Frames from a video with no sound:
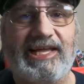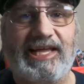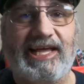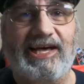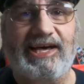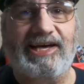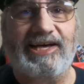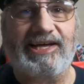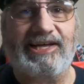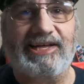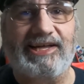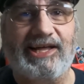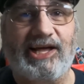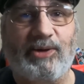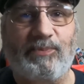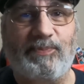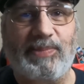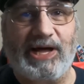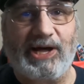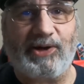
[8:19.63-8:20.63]

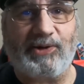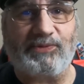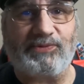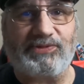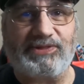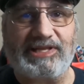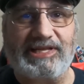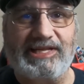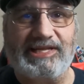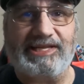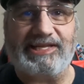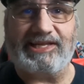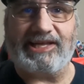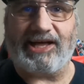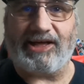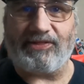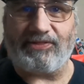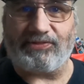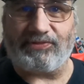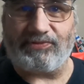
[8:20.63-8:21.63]
about the
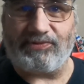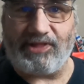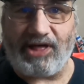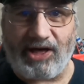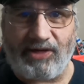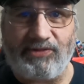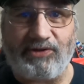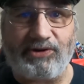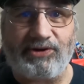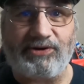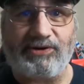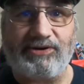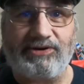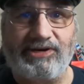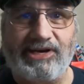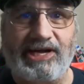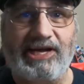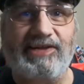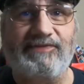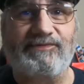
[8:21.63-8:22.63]
other
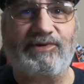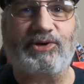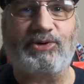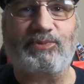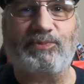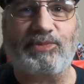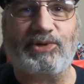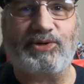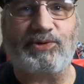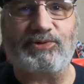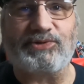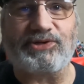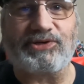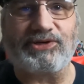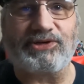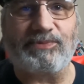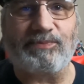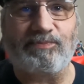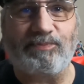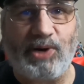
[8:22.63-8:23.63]
9-volt
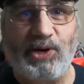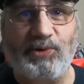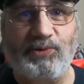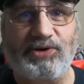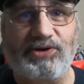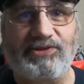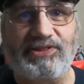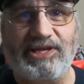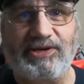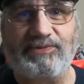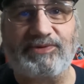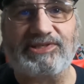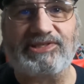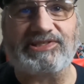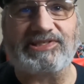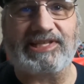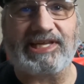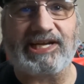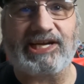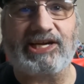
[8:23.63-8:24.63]
motor that
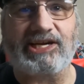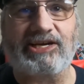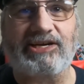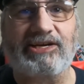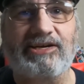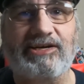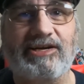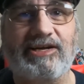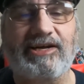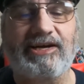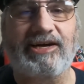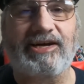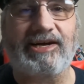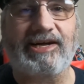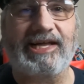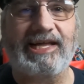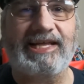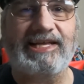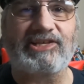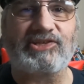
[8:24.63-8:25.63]
was there,
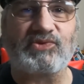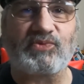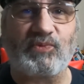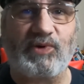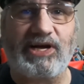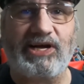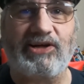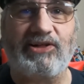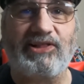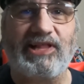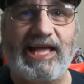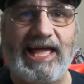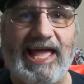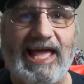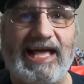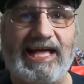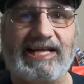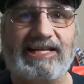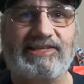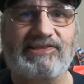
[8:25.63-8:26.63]
as well
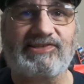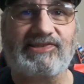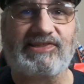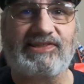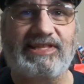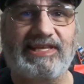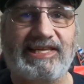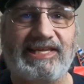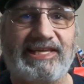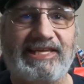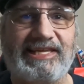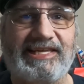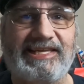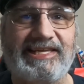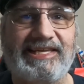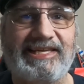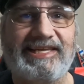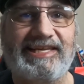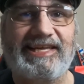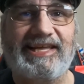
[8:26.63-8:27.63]
as the
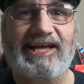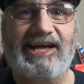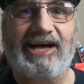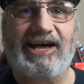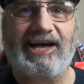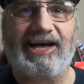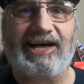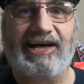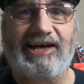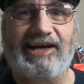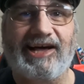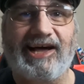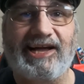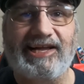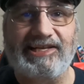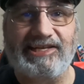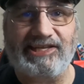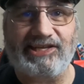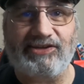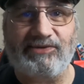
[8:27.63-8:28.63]

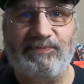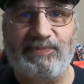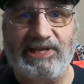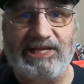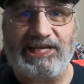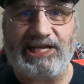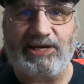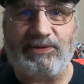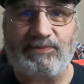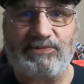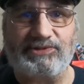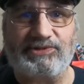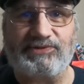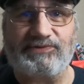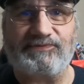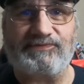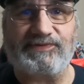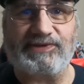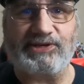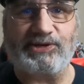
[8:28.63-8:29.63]
idea of being able to
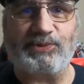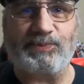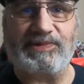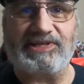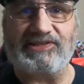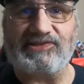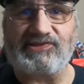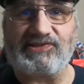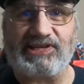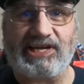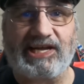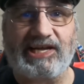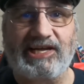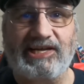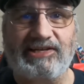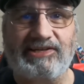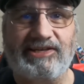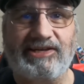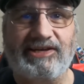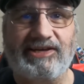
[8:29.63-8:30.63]
film
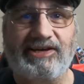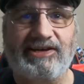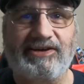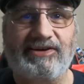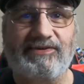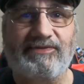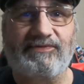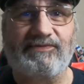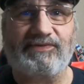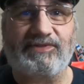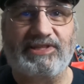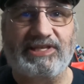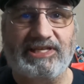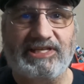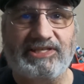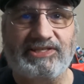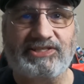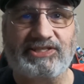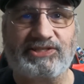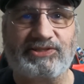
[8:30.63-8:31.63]
inside of
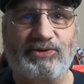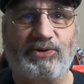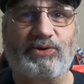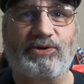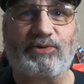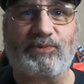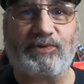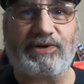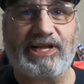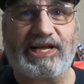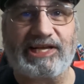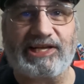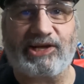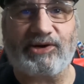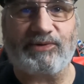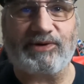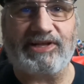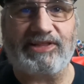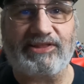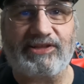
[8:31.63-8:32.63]
the store when I
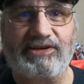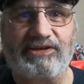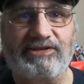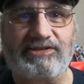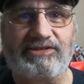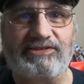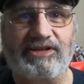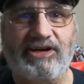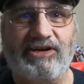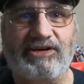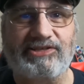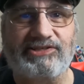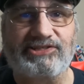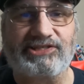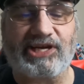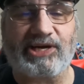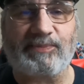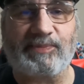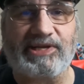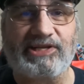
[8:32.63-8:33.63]
go in there on
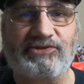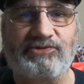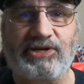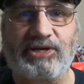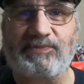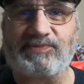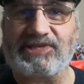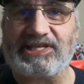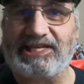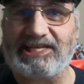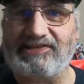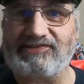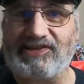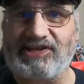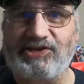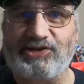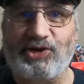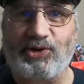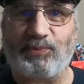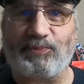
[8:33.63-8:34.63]
shopping trips. And he
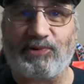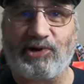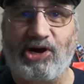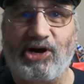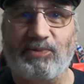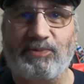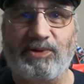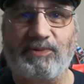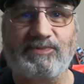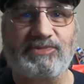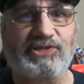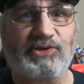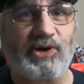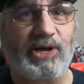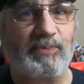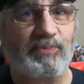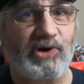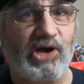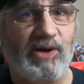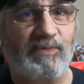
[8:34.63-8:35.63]
said no problem. So
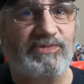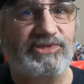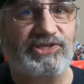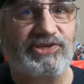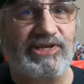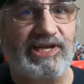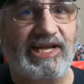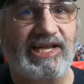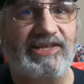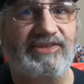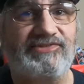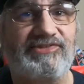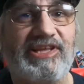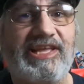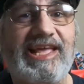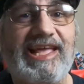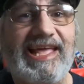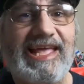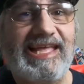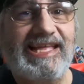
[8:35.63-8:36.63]
I promise you guys,
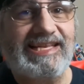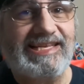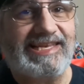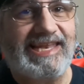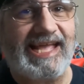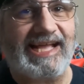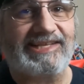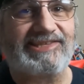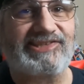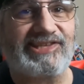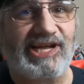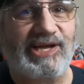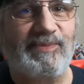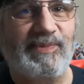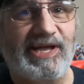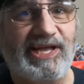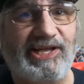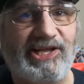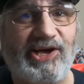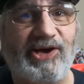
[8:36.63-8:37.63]
next time
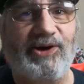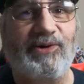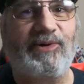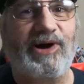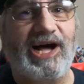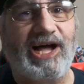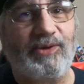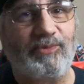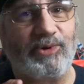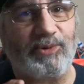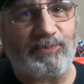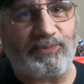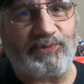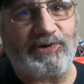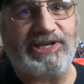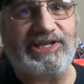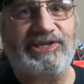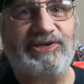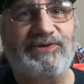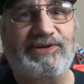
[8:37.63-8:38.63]
I go, I will
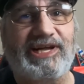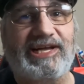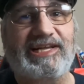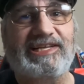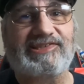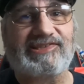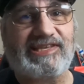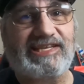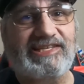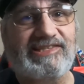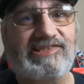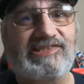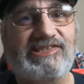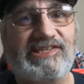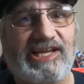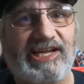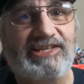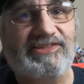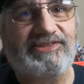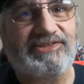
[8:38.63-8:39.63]
bring you guys
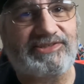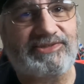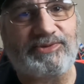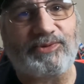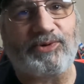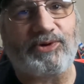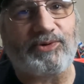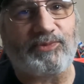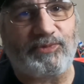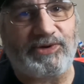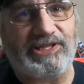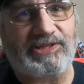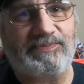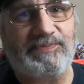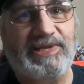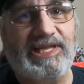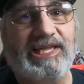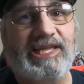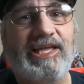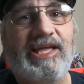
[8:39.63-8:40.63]
inside the store with
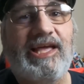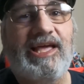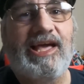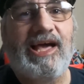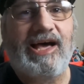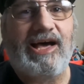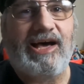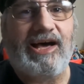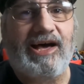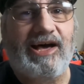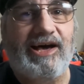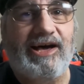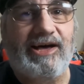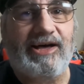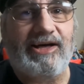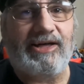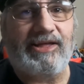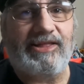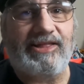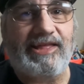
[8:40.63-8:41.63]
me,
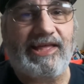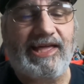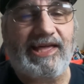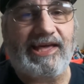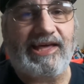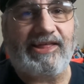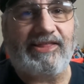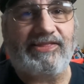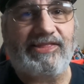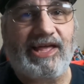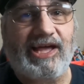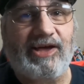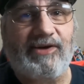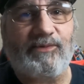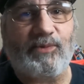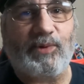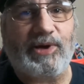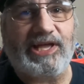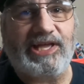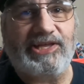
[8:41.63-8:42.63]
and
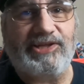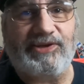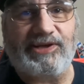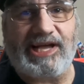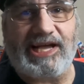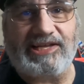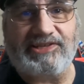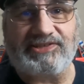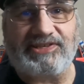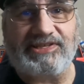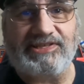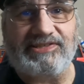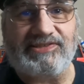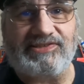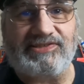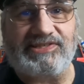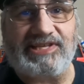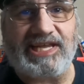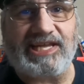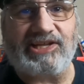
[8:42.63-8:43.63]
that way you guys can
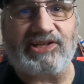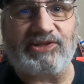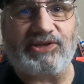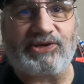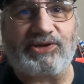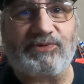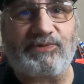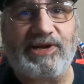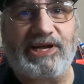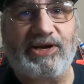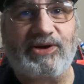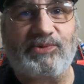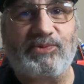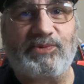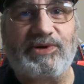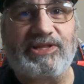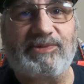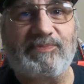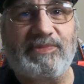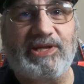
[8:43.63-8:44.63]
take a look around
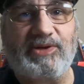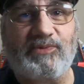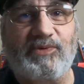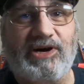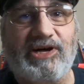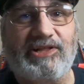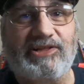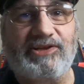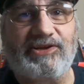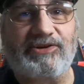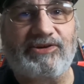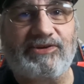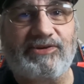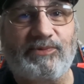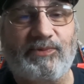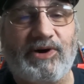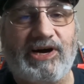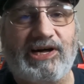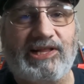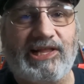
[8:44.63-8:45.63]
with me
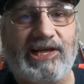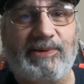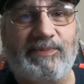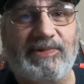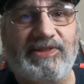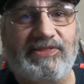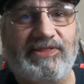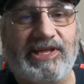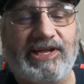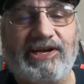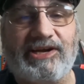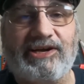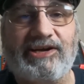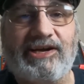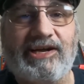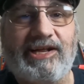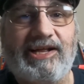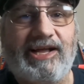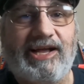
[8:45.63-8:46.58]
while I'm in there,